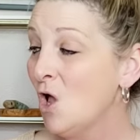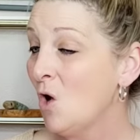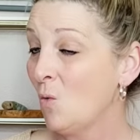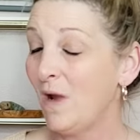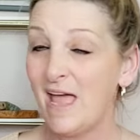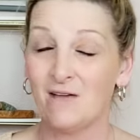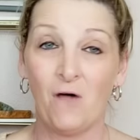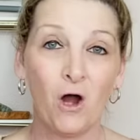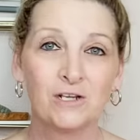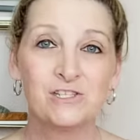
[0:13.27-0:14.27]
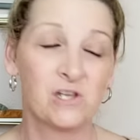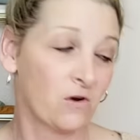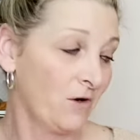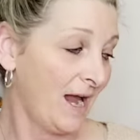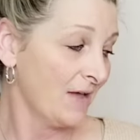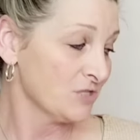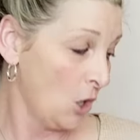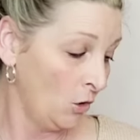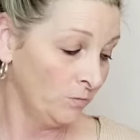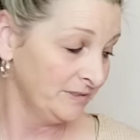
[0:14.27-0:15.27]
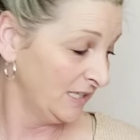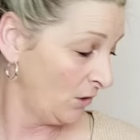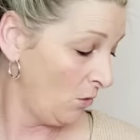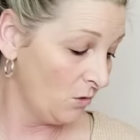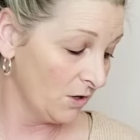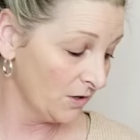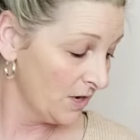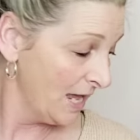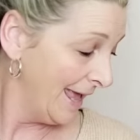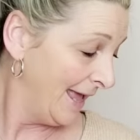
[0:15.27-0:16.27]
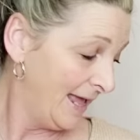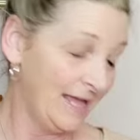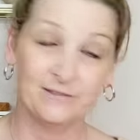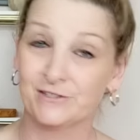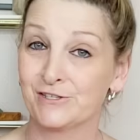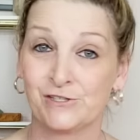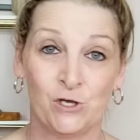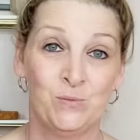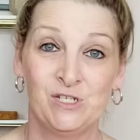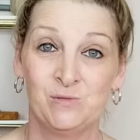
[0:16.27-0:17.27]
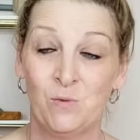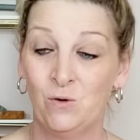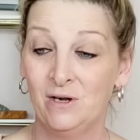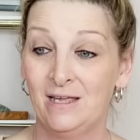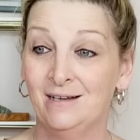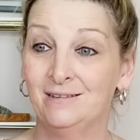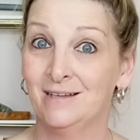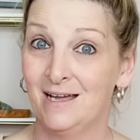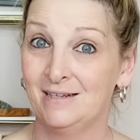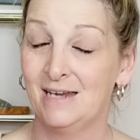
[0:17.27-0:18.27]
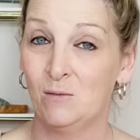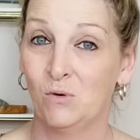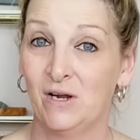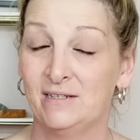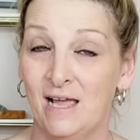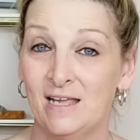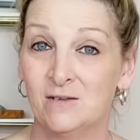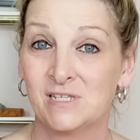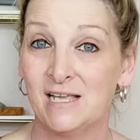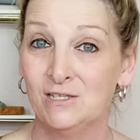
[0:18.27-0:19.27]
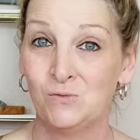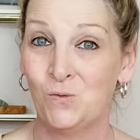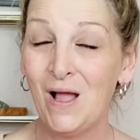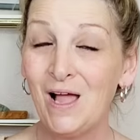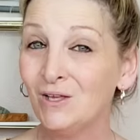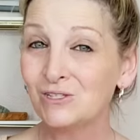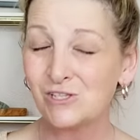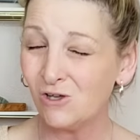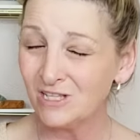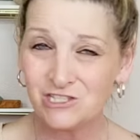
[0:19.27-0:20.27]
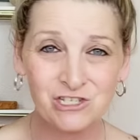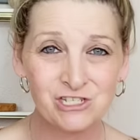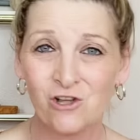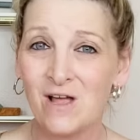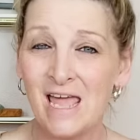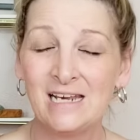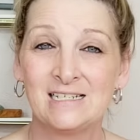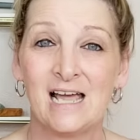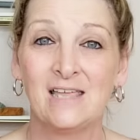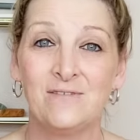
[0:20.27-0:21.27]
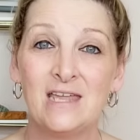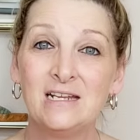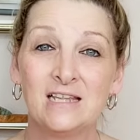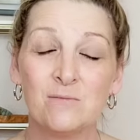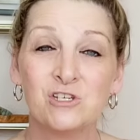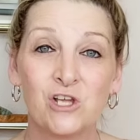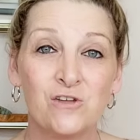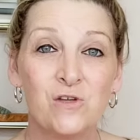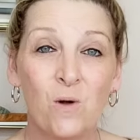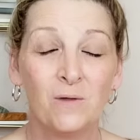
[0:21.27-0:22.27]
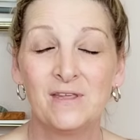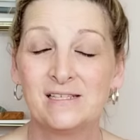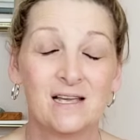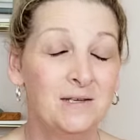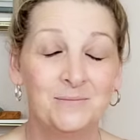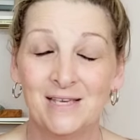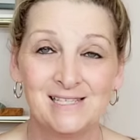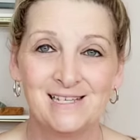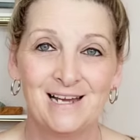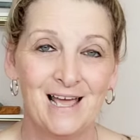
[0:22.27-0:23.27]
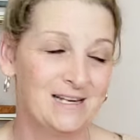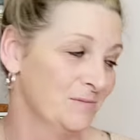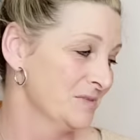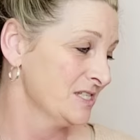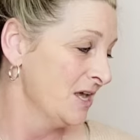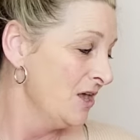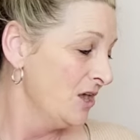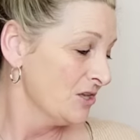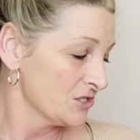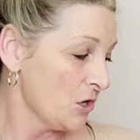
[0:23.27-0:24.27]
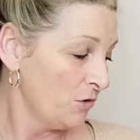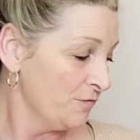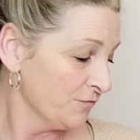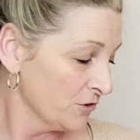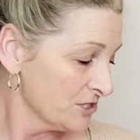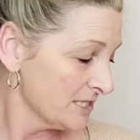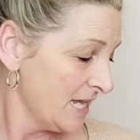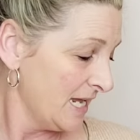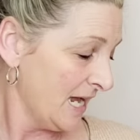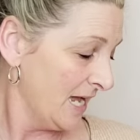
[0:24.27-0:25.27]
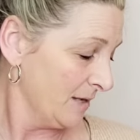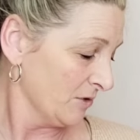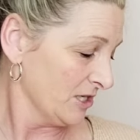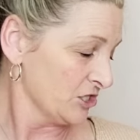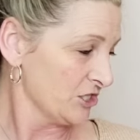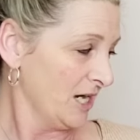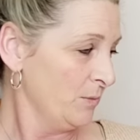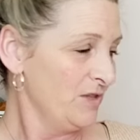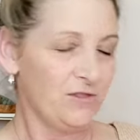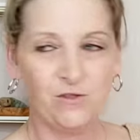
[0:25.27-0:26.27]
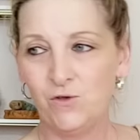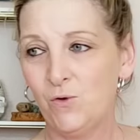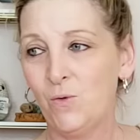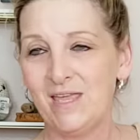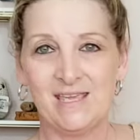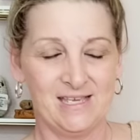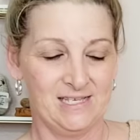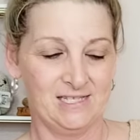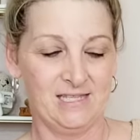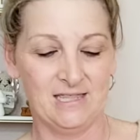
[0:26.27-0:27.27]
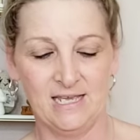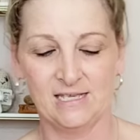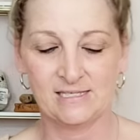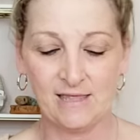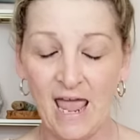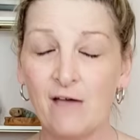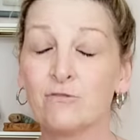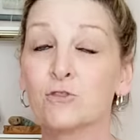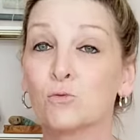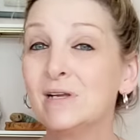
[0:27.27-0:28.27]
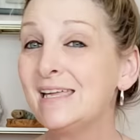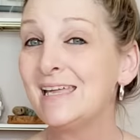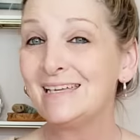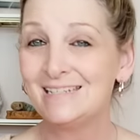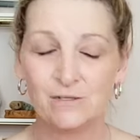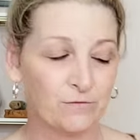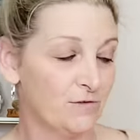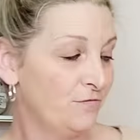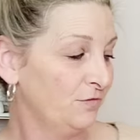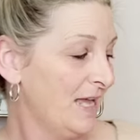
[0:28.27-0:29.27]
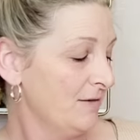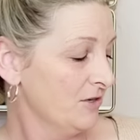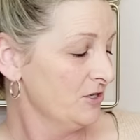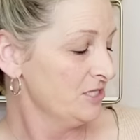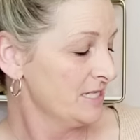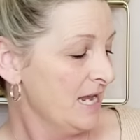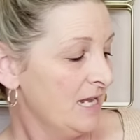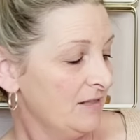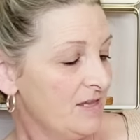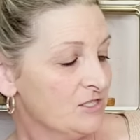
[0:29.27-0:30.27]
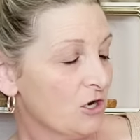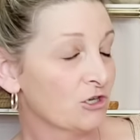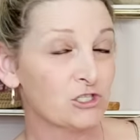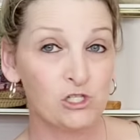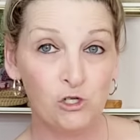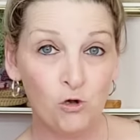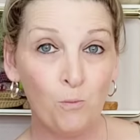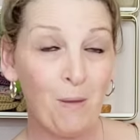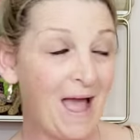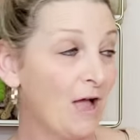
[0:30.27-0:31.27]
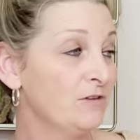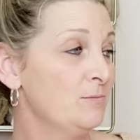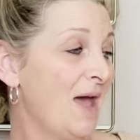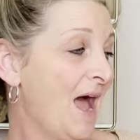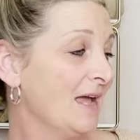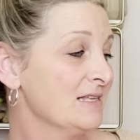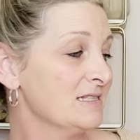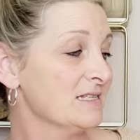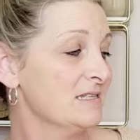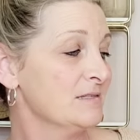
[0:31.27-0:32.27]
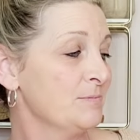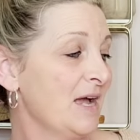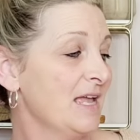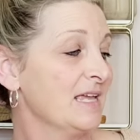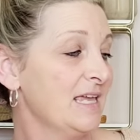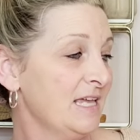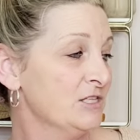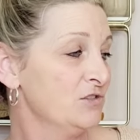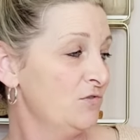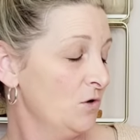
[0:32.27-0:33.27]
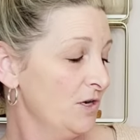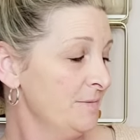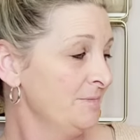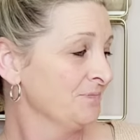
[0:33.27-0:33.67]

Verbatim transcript: We have arts and crafts, home decor, and so much more, and a lot of name brand items as well. So let's just go ahead and dive in and let me show you on these amazing items. So the first thing I am going to share with you is this. They have three different flavors. These are two pound bags. This is by Kingsford.